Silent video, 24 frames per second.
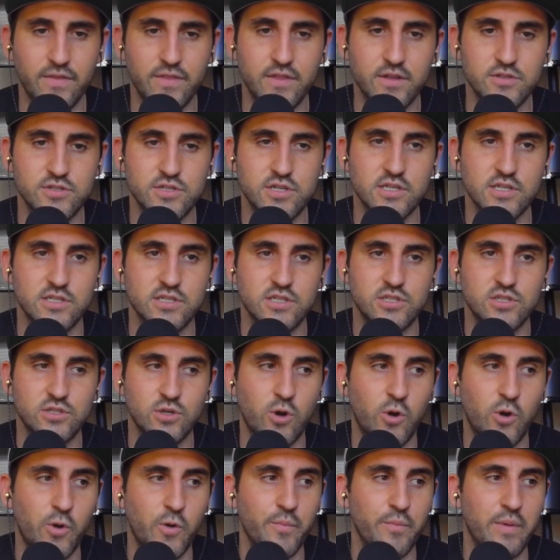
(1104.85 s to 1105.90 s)
There's
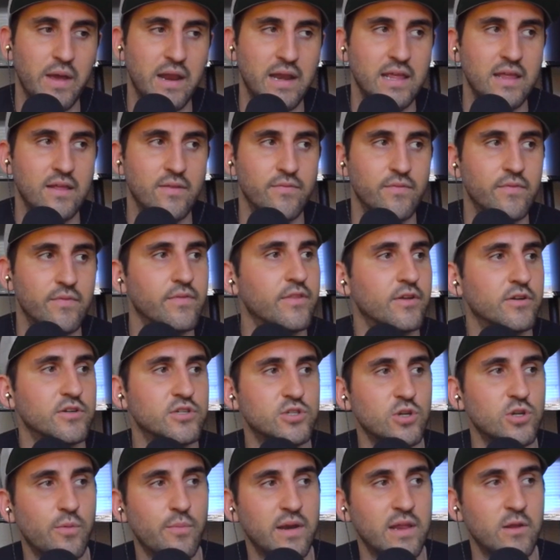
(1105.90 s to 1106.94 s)
just so many
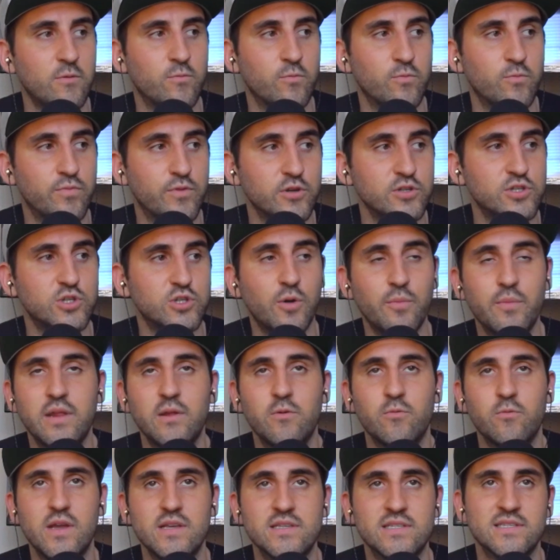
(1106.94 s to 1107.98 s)

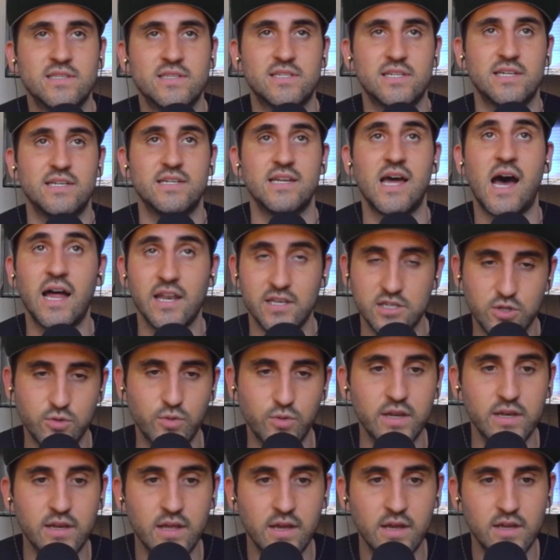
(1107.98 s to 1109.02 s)
reasons to not
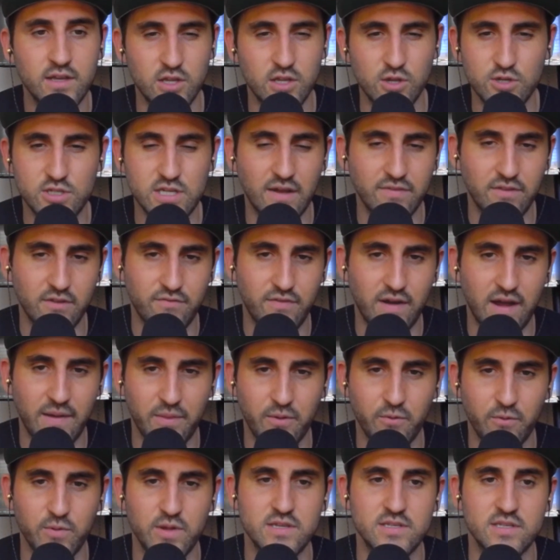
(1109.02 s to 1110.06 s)
do it. You just have to
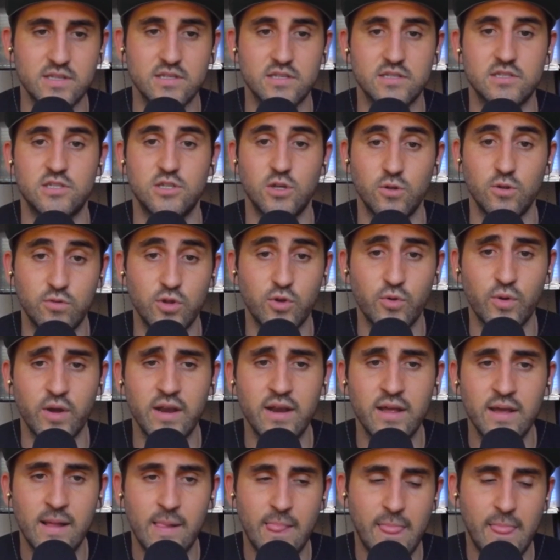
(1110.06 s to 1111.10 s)
find the reasons to
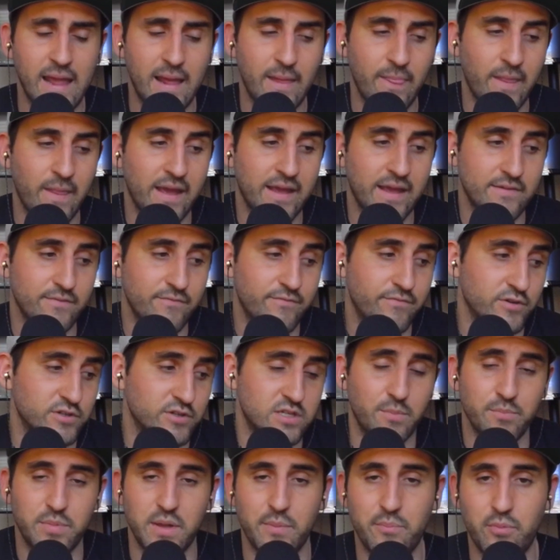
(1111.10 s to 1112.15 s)
do it. And
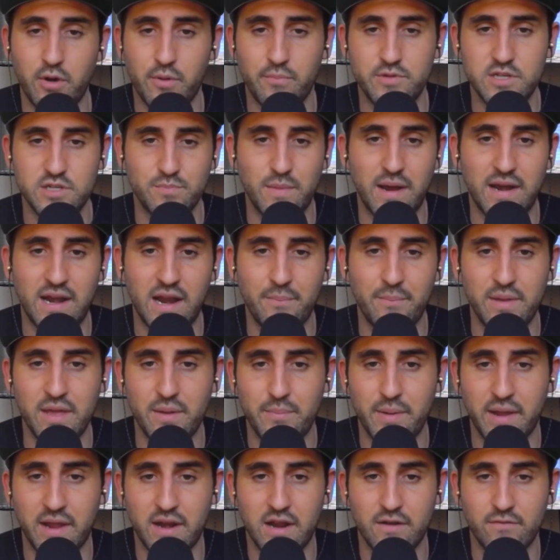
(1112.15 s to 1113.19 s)
for some people, it just might
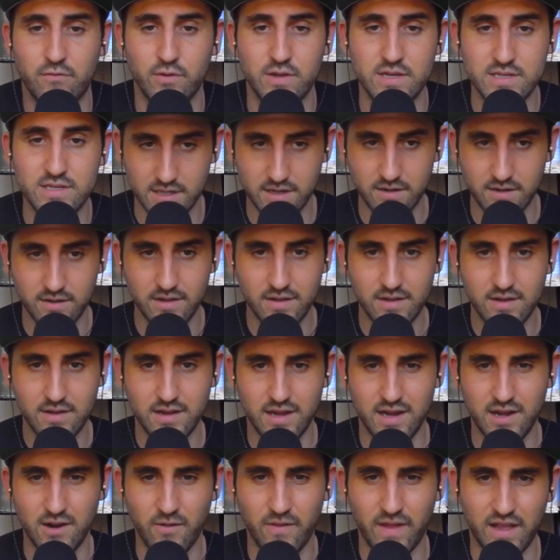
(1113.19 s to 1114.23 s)
not be a big enough reason.
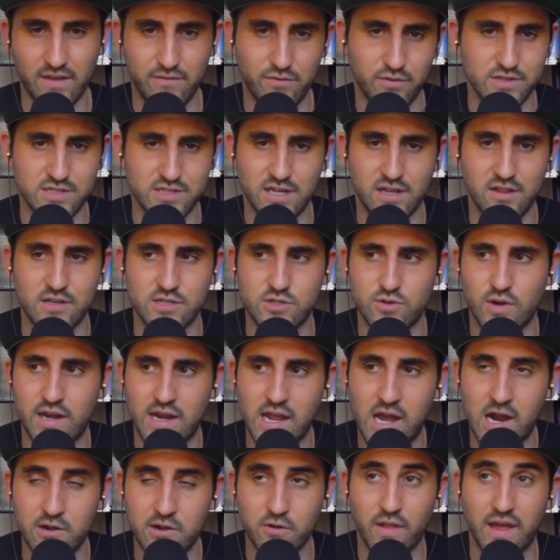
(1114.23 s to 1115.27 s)
If you're listening to this
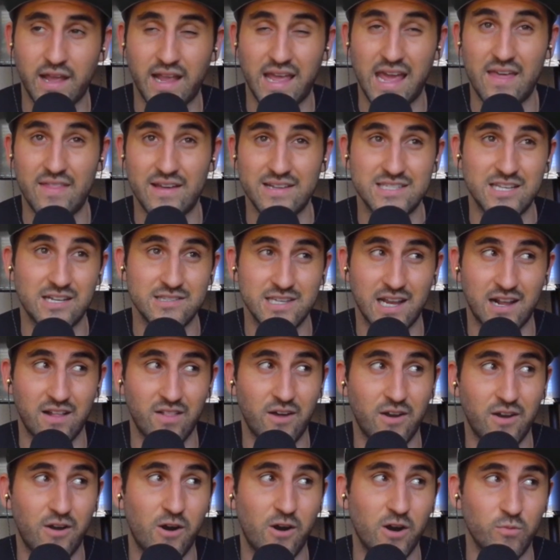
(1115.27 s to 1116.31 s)
right now and you're hey, that sounds
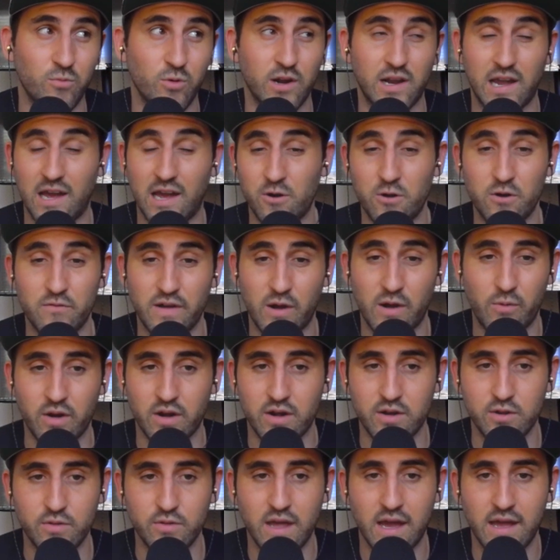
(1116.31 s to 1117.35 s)
like a lot of hard work, I don't know if I
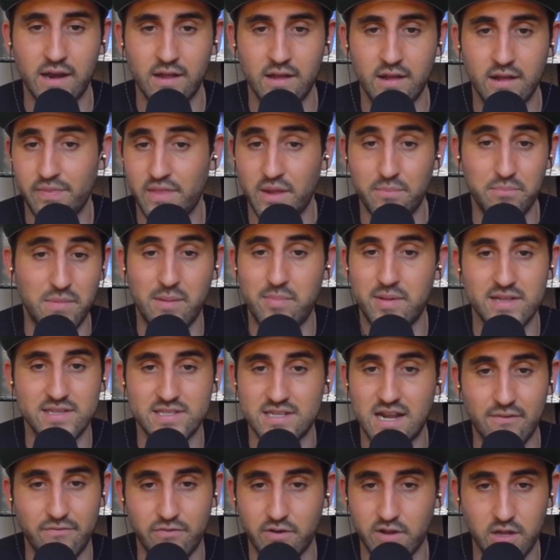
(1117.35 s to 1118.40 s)
want to do that, then
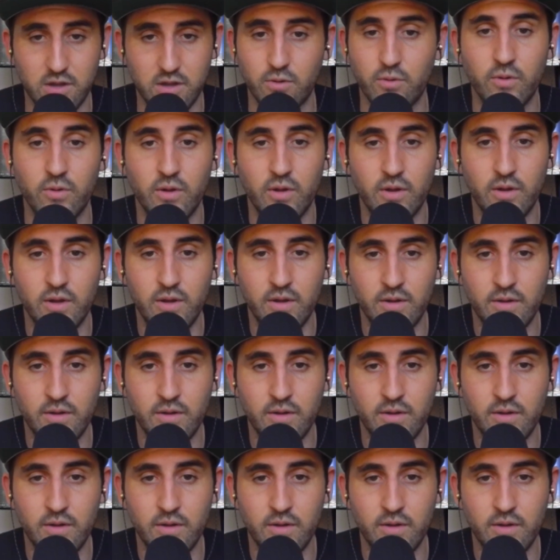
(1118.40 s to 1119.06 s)
maybe it's not for you.